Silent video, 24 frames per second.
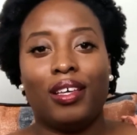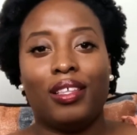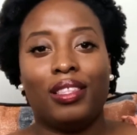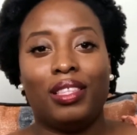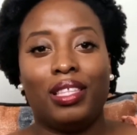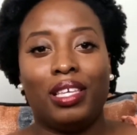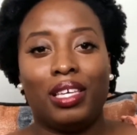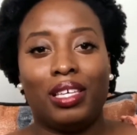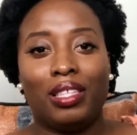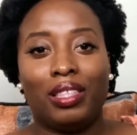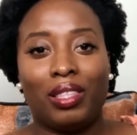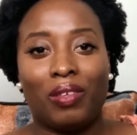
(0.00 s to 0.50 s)

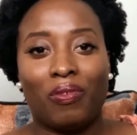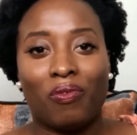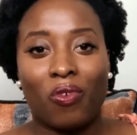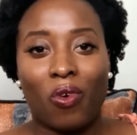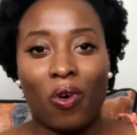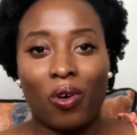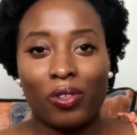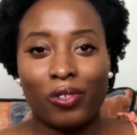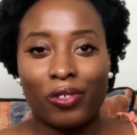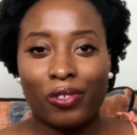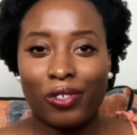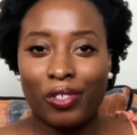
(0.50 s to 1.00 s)
the
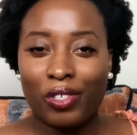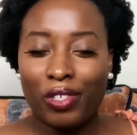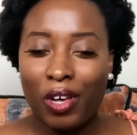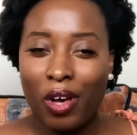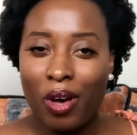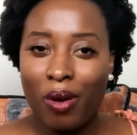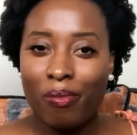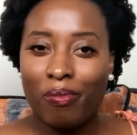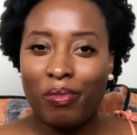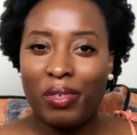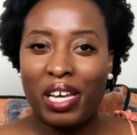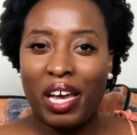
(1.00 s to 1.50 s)
rollers
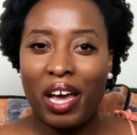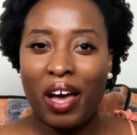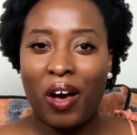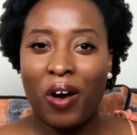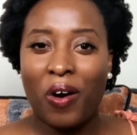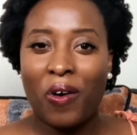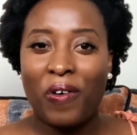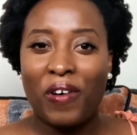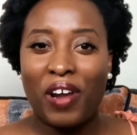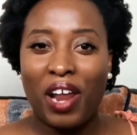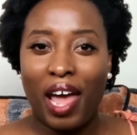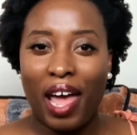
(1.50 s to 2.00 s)
come
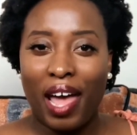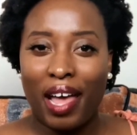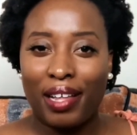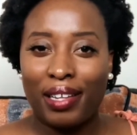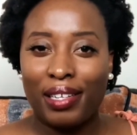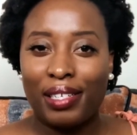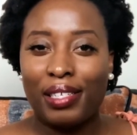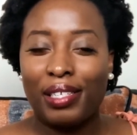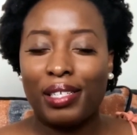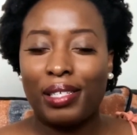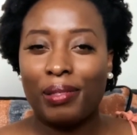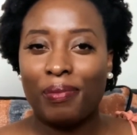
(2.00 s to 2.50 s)
down
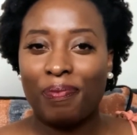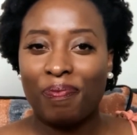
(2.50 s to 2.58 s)
and